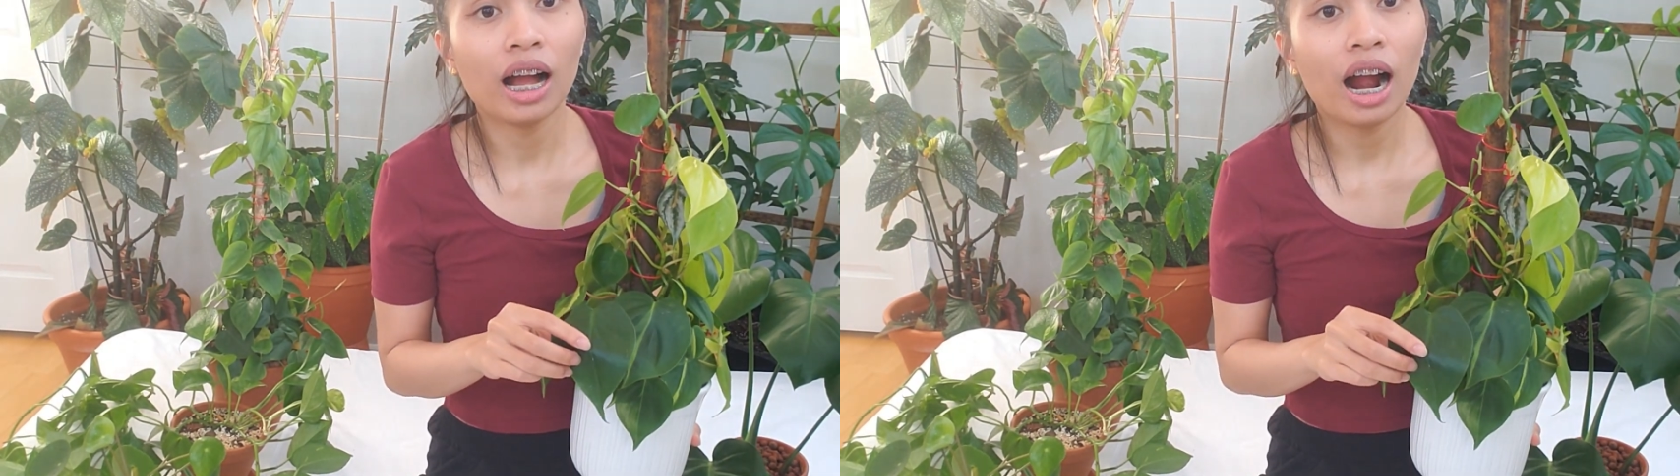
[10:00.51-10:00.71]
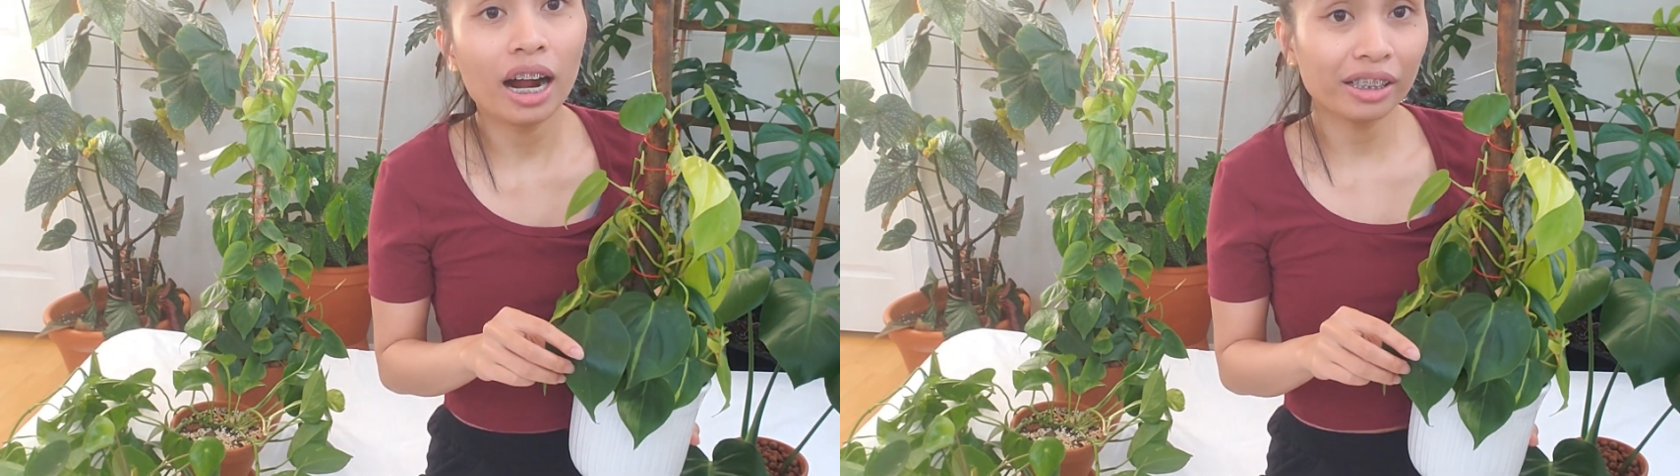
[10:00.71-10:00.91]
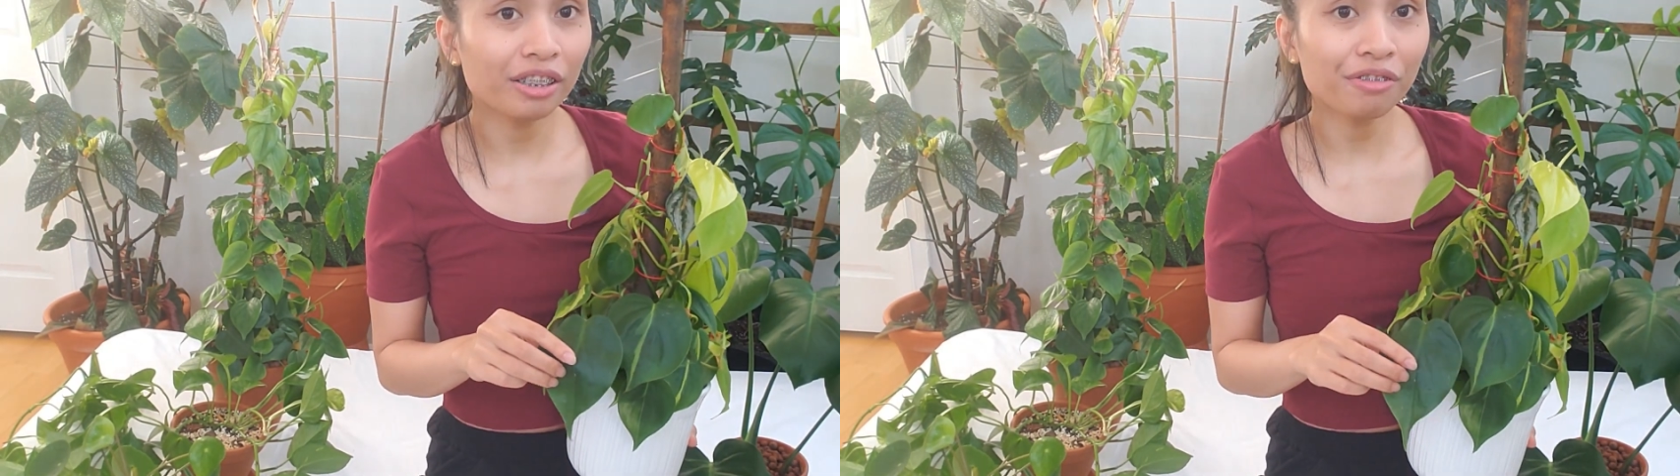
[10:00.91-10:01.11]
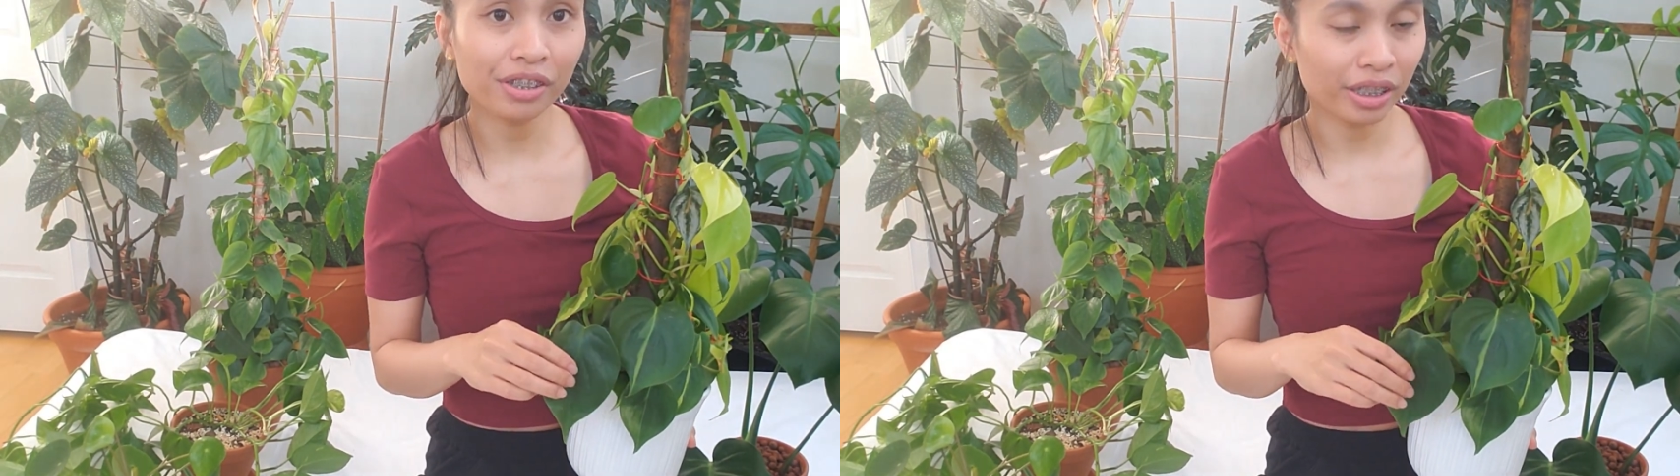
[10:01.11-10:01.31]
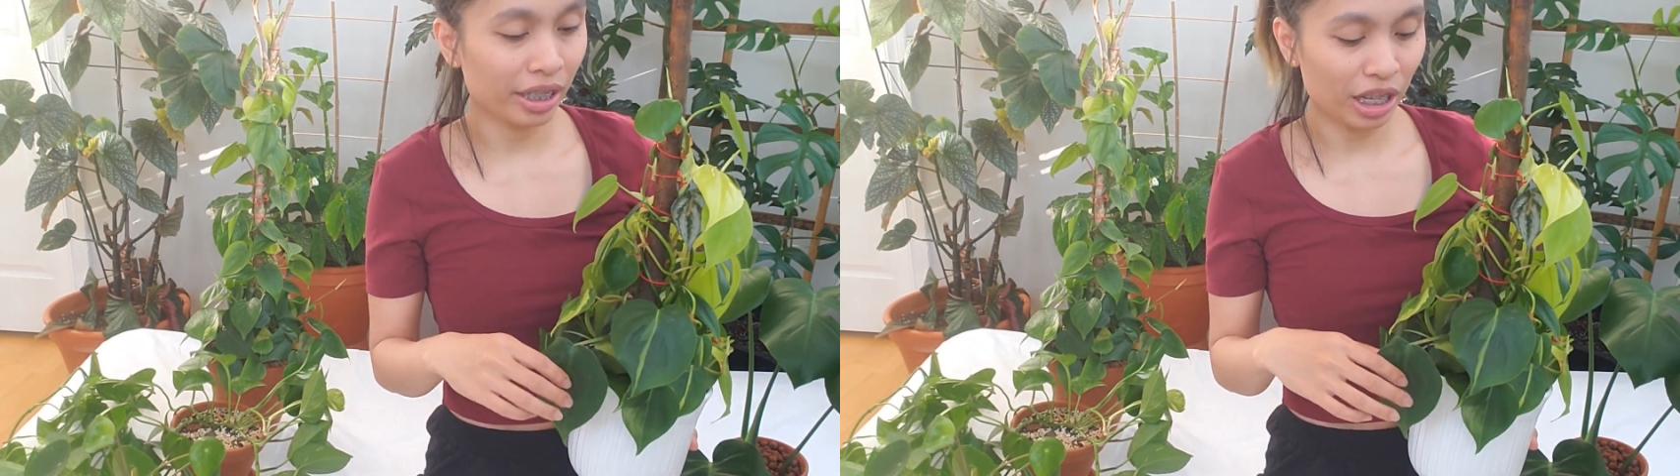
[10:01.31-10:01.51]
hardly
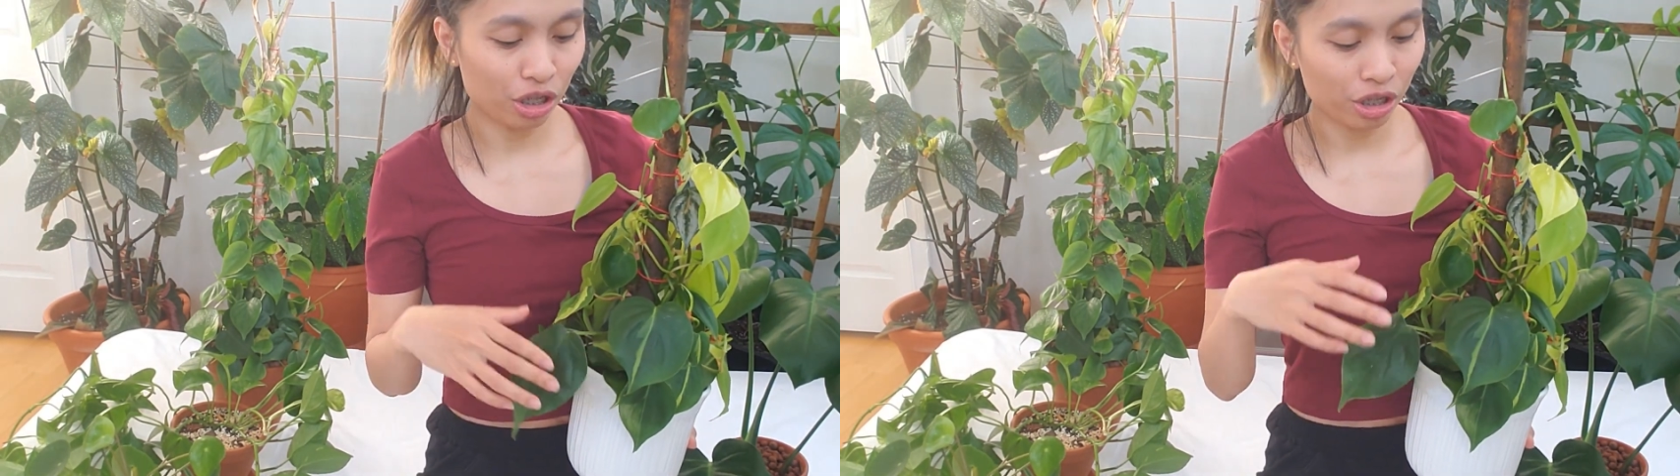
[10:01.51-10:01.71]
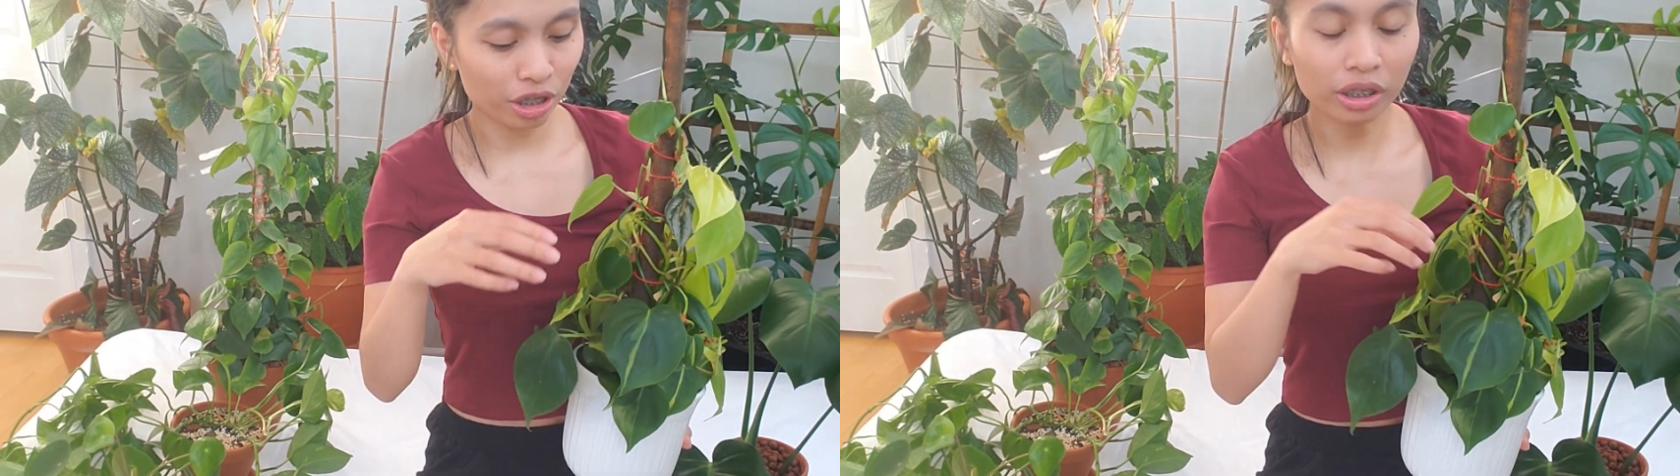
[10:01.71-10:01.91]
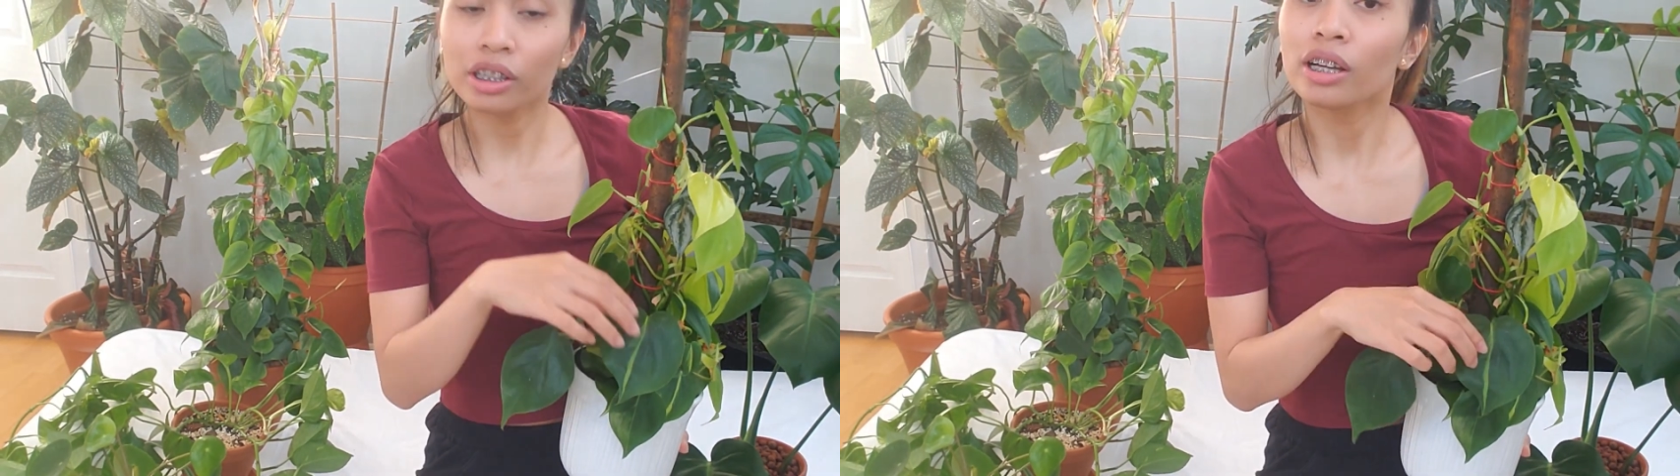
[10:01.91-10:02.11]
philodendron,